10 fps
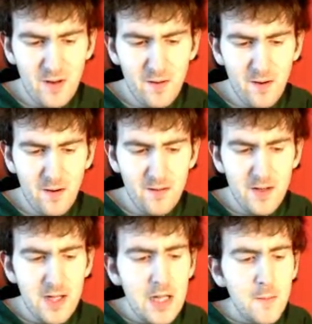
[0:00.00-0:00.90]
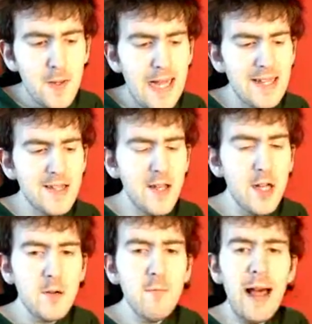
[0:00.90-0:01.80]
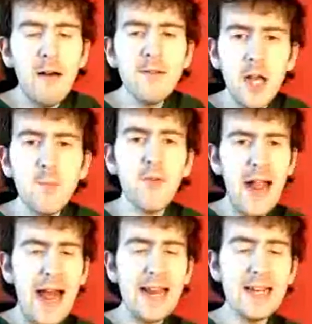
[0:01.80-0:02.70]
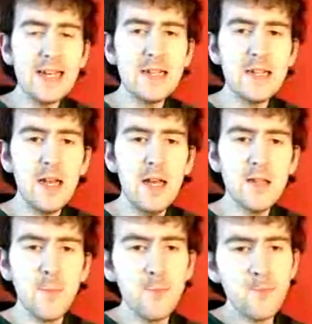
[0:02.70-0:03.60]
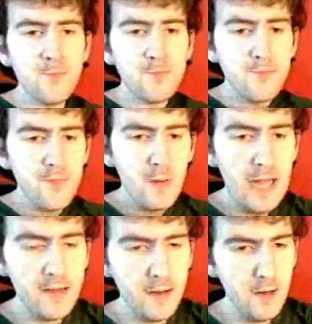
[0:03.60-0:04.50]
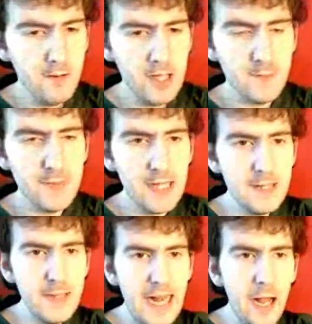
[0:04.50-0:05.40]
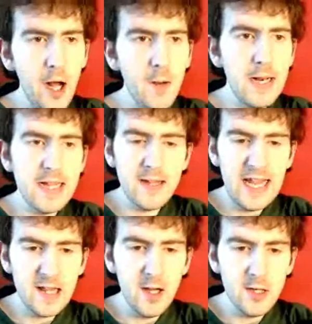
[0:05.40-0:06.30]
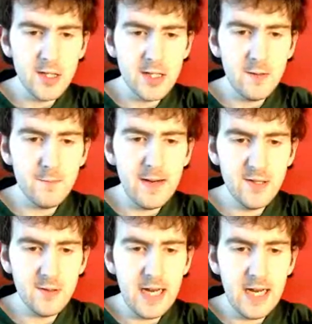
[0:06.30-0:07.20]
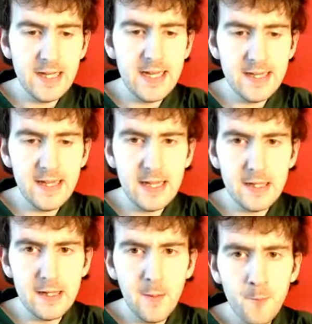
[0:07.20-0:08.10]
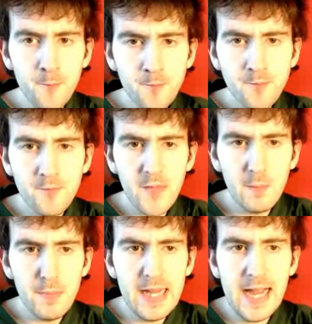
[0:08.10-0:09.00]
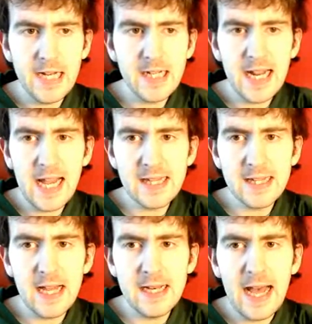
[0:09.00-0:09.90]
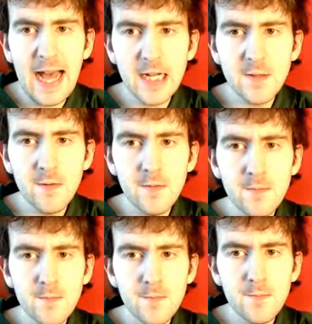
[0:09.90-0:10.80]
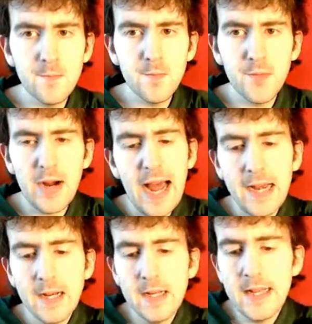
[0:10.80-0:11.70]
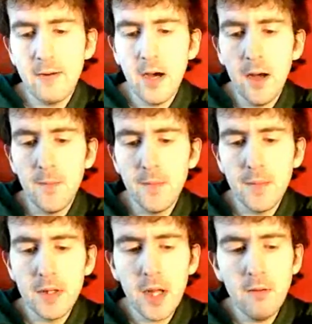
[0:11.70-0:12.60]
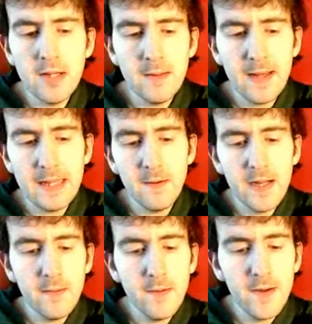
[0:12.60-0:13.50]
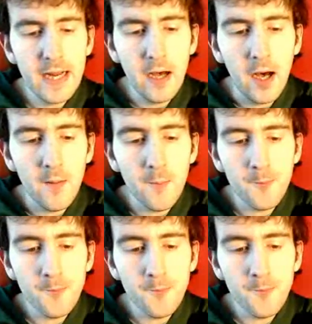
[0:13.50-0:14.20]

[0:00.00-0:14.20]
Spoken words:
But that's such a well-known brand, because Planet Hollywood, it's not just a restaurant in Disney Village, it's an actual brand. There are loads, in fact, let me bring it up.